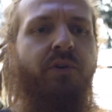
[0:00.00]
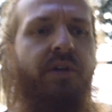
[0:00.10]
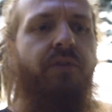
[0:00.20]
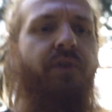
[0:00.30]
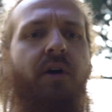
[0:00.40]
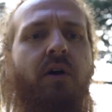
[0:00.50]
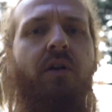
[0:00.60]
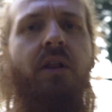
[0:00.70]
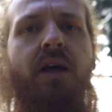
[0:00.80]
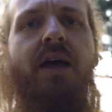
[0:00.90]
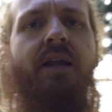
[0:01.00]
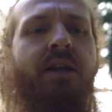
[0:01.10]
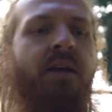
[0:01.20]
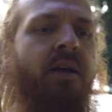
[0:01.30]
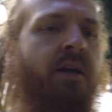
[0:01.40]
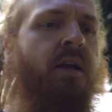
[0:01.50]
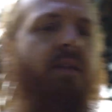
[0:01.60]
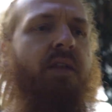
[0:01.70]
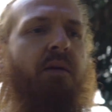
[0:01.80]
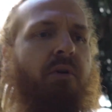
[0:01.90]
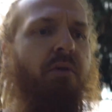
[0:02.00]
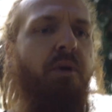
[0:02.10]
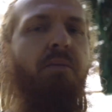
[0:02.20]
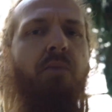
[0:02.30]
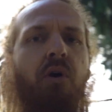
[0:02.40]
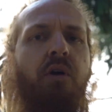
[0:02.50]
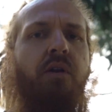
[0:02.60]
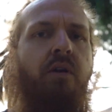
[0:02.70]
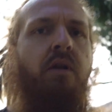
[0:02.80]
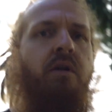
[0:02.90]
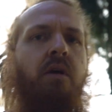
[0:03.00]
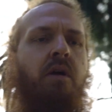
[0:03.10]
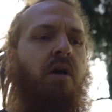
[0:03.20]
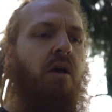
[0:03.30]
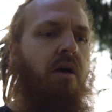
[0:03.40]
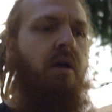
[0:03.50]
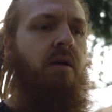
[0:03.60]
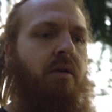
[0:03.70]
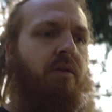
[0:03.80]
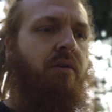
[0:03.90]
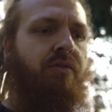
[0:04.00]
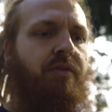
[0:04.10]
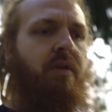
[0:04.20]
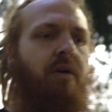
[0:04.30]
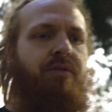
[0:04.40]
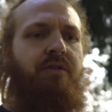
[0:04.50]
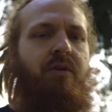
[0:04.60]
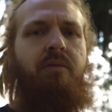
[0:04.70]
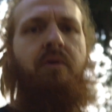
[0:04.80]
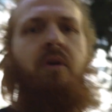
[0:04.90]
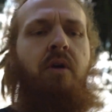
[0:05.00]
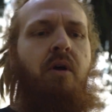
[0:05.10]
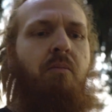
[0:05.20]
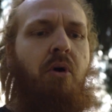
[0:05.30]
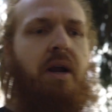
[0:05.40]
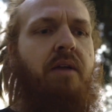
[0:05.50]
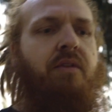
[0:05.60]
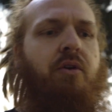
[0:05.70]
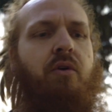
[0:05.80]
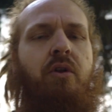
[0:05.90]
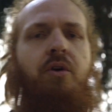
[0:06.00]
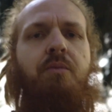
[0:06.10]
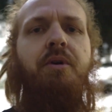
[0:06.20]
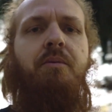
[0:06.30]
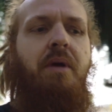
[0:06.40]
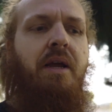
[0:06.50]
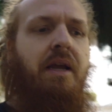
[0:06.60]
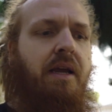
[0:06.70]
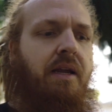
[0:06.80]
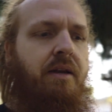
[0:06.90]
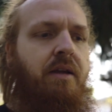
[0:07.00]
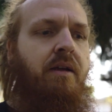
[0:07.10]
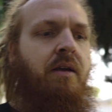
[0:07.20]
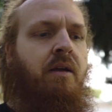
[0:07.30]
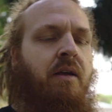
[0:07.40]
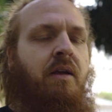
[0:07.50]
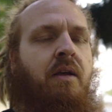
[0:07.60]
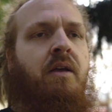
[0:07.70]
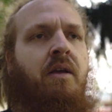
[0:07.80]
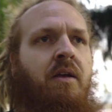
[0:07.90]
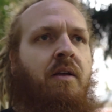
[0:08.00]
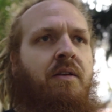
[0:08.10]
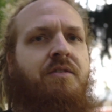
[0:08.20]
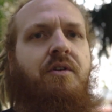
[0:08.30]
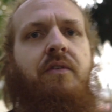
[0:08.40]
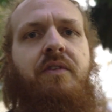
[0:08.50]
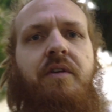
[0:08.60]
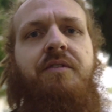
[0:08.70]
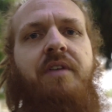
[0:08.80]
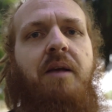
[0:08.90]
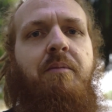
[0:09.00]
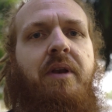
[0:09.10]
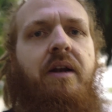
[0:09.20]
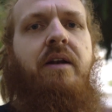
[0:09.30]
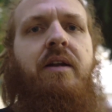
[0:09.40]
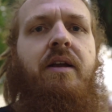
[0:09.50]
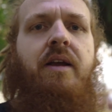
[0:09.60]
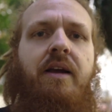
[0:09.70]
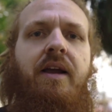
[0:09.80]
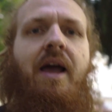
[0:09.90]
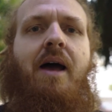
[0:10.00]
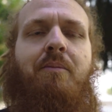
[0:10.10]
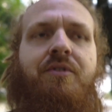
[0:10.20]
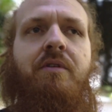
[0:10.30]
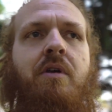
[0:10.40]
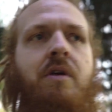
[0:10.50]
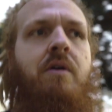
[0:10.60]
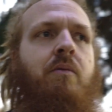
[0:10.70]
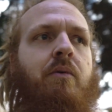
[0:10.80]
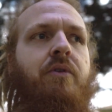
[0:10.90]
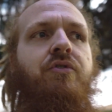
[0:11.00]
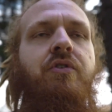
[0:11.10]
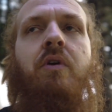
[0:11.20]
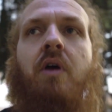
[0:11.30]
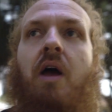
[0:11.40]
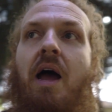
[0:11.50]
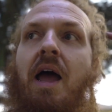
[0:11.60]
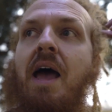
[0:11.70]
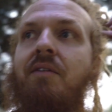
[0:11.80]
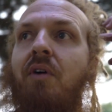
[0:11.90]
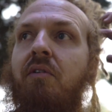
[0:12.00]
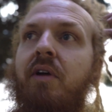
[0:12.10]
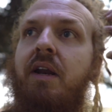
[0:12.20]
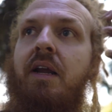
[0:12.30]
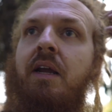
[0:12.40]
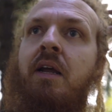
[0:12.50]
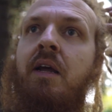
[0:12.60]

T3 all clad that I'm going to be marking, using those to mark out the new aluminum and start the segmented end caps, which I have already.